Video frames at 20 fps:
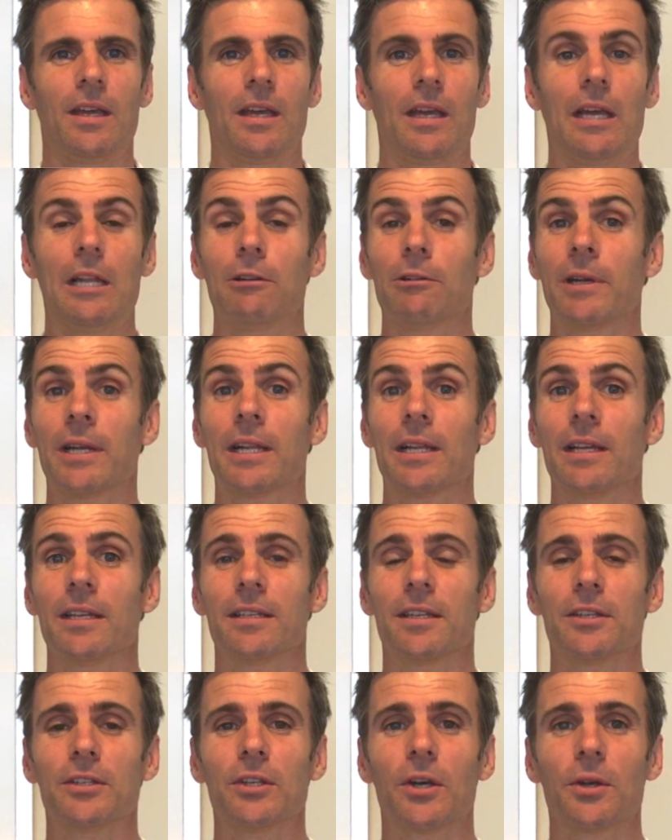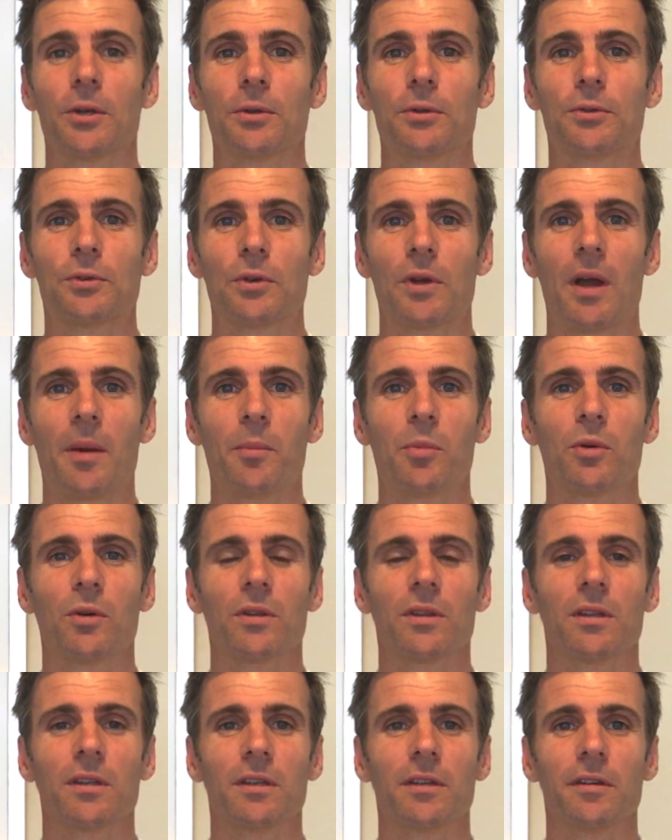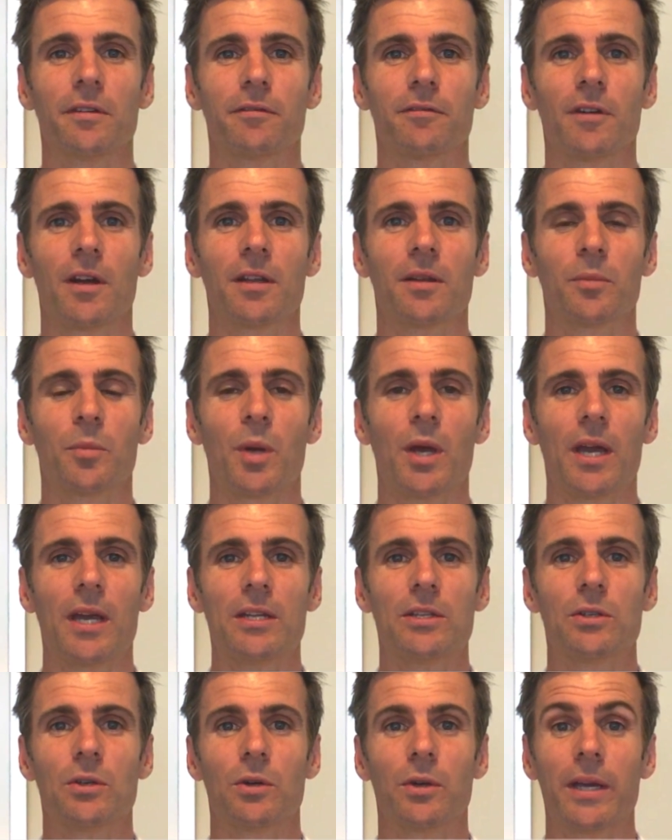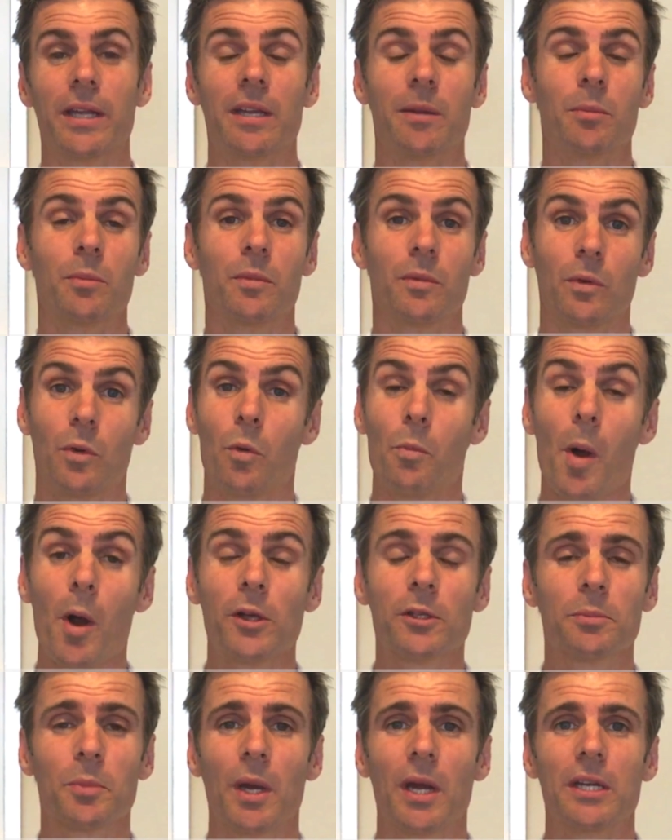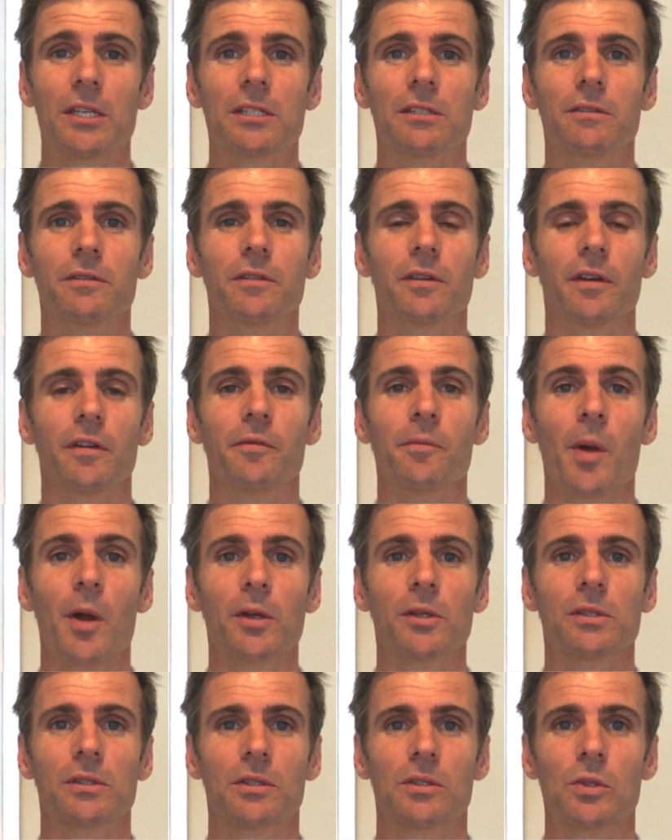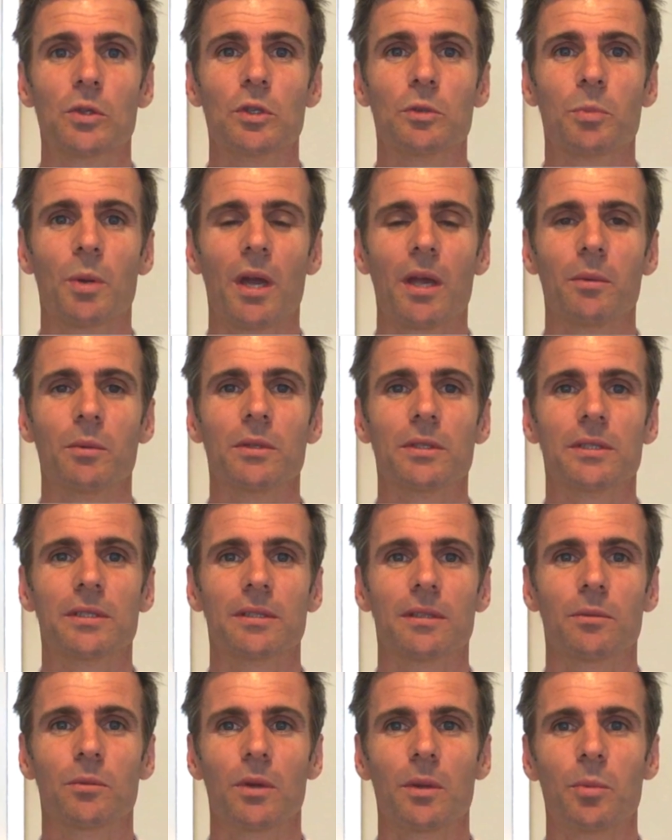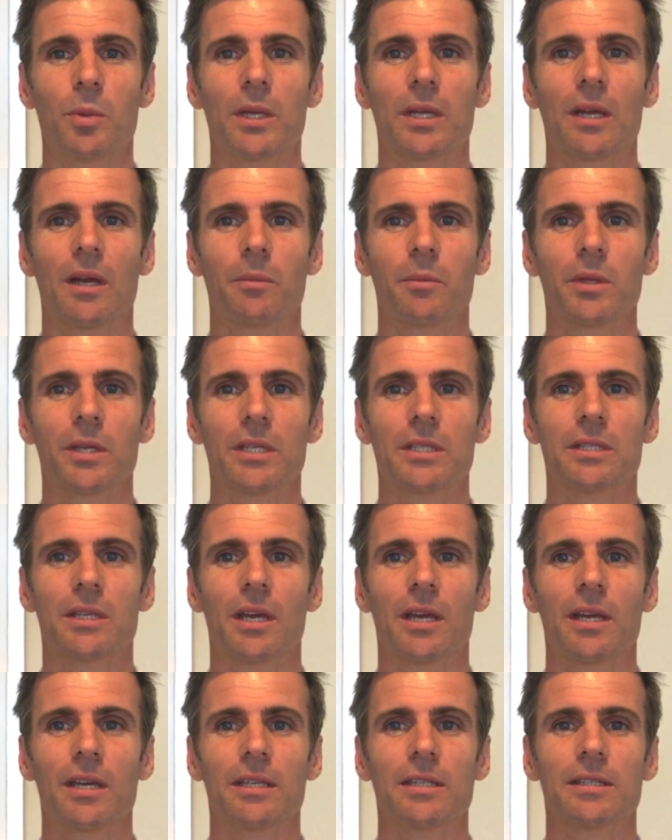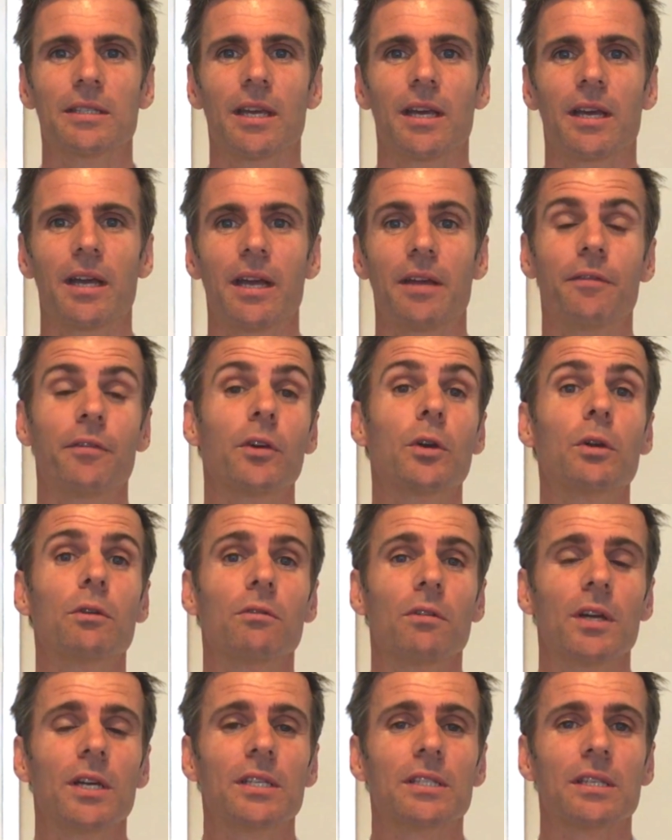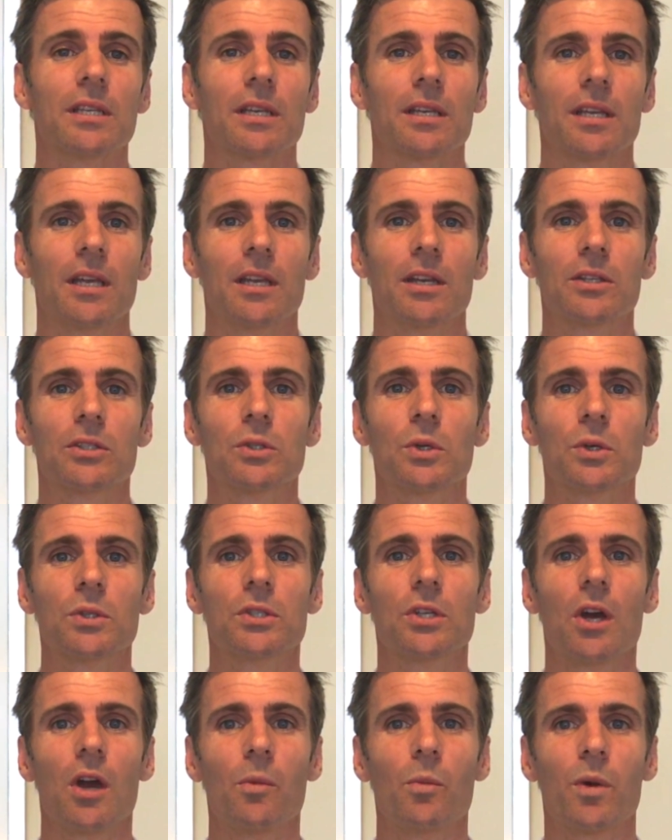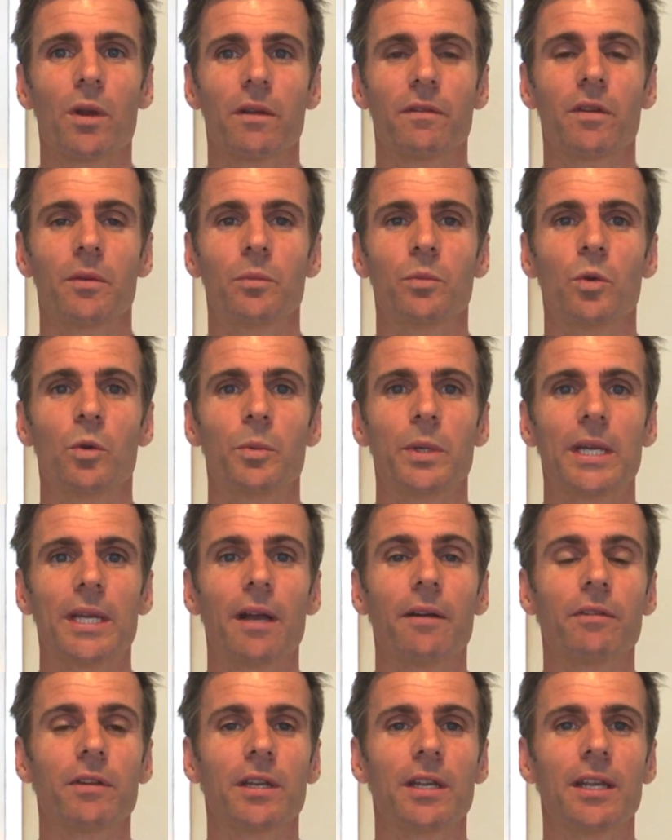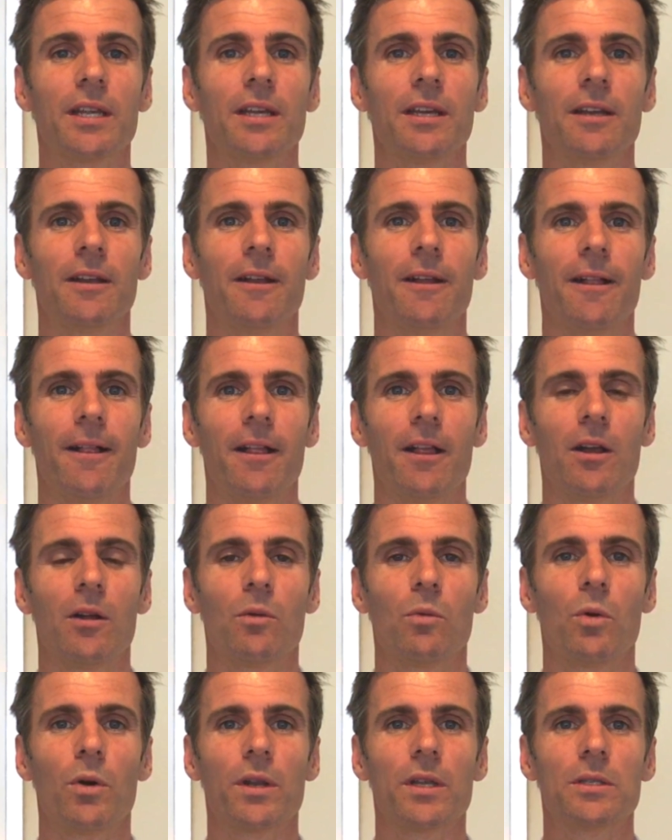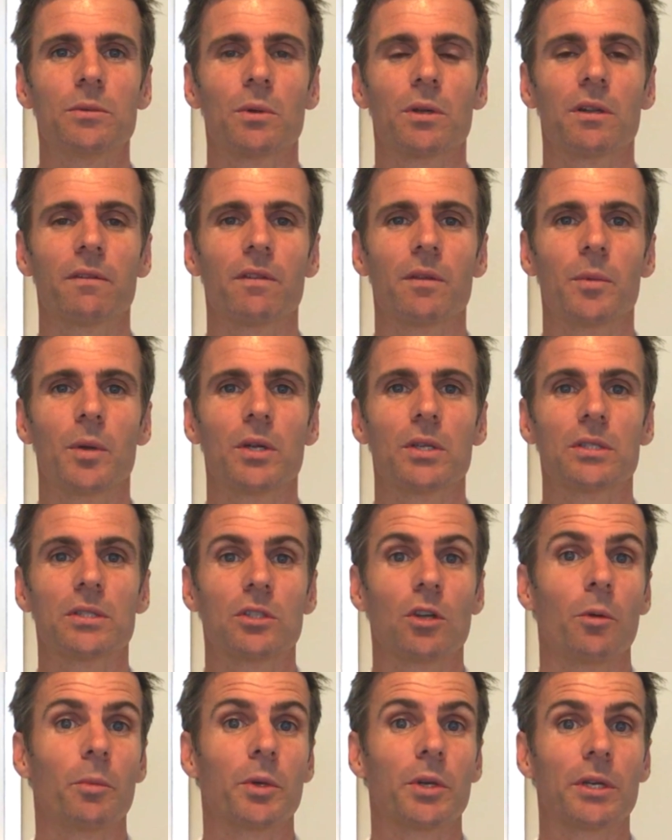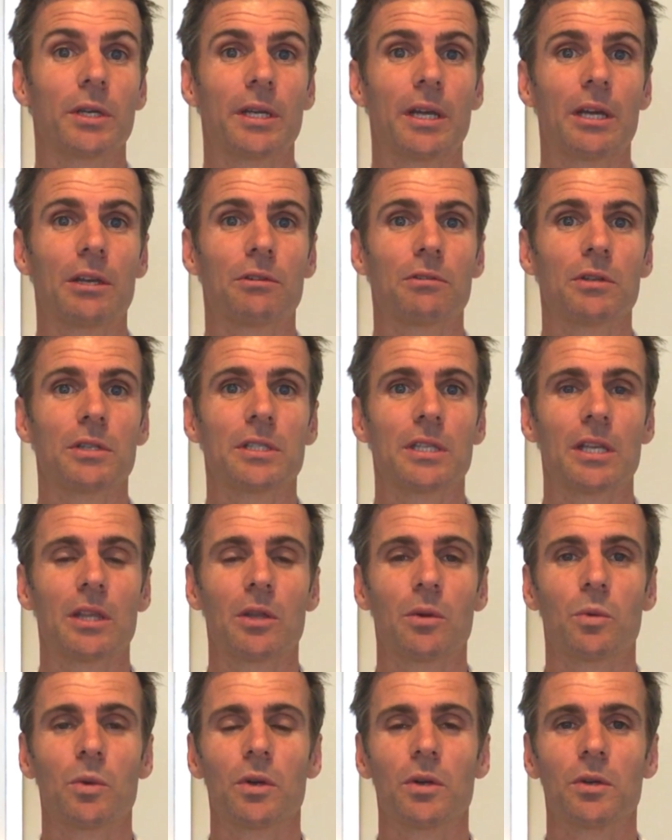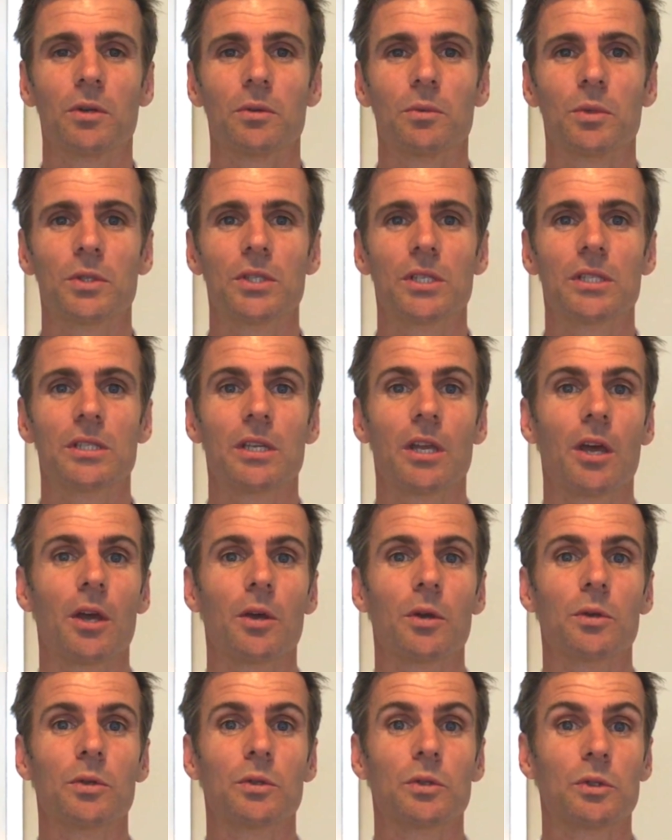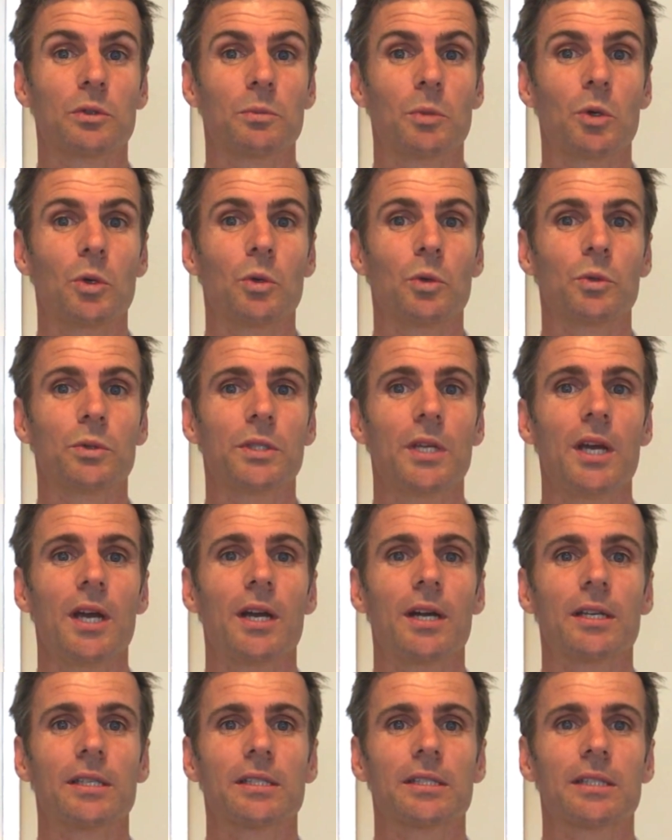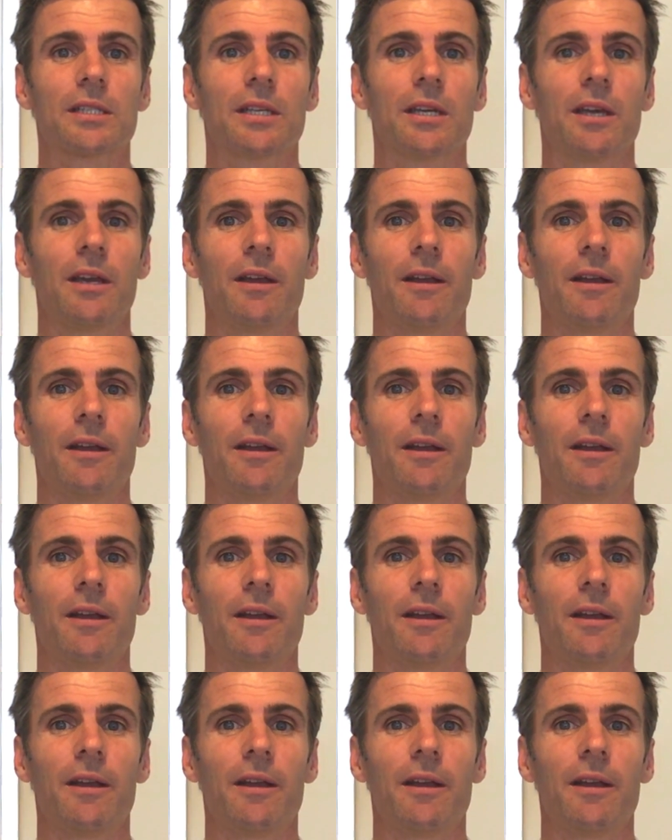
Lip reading: Hillary Clinton and Donald Trump are on the front page or most pages of most newspapers that we pick up these days, and for good reason. In a short time, one of them will be governing what is one of the most dominant countries in the world, which is no small task.